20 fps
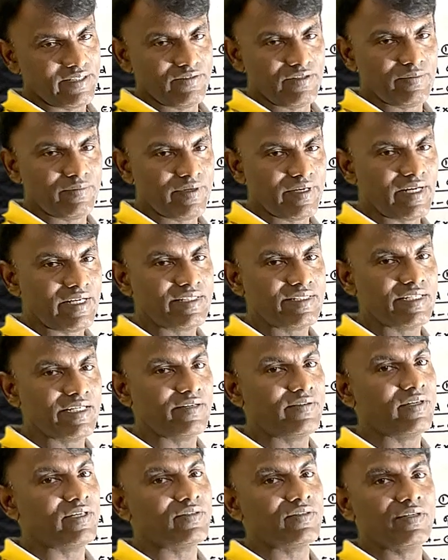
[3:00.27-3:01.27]
Why? Because
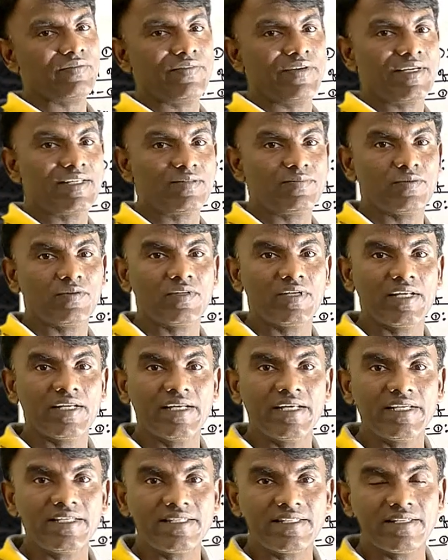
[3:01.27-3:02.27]
derivative of x power n
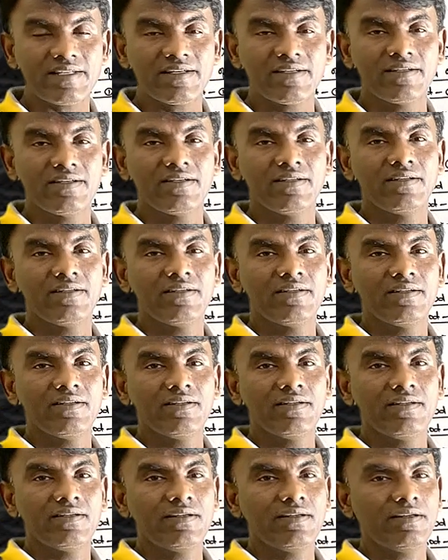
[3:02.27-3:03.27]
is
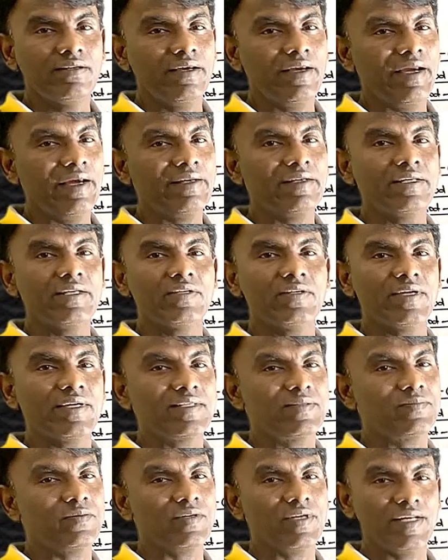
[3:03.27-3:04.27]
n into x
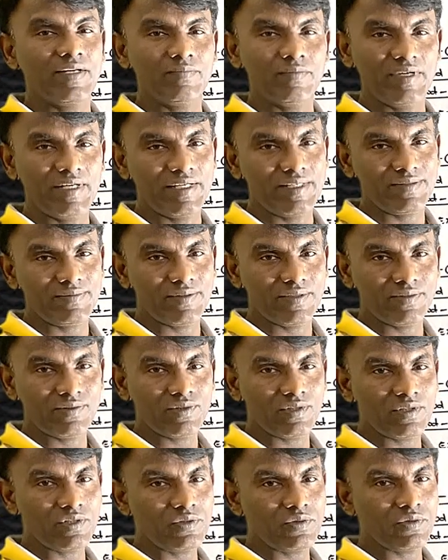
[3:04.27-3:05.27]
power n minus 1.
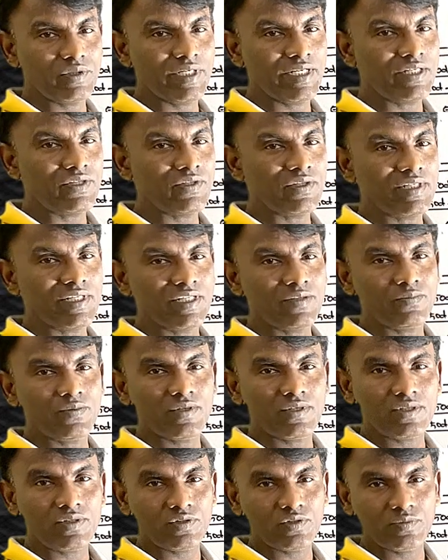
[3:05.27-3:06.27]
So 2 into t
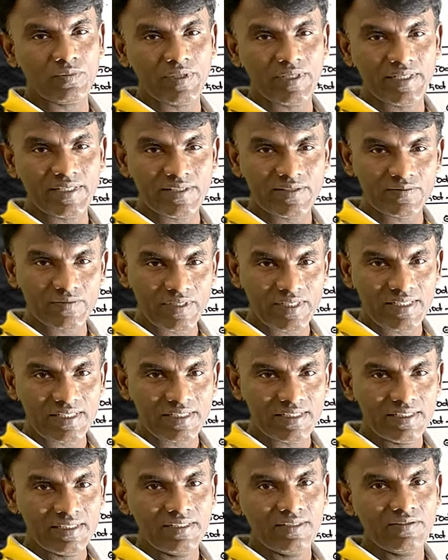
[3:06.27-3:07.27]
power 2 minus 1,
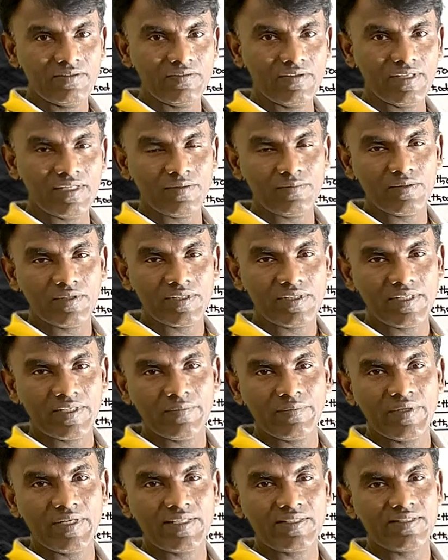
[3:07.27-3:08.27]
variable t
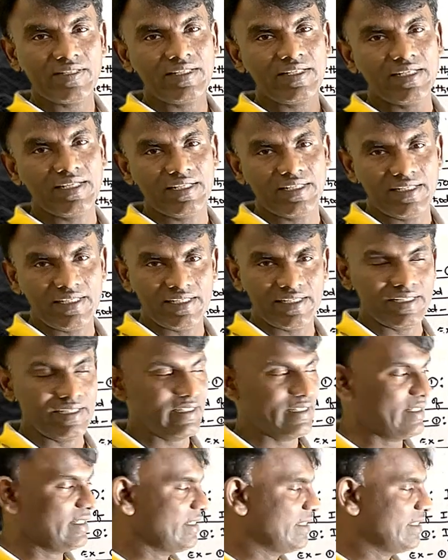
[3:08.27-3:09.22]
means dt.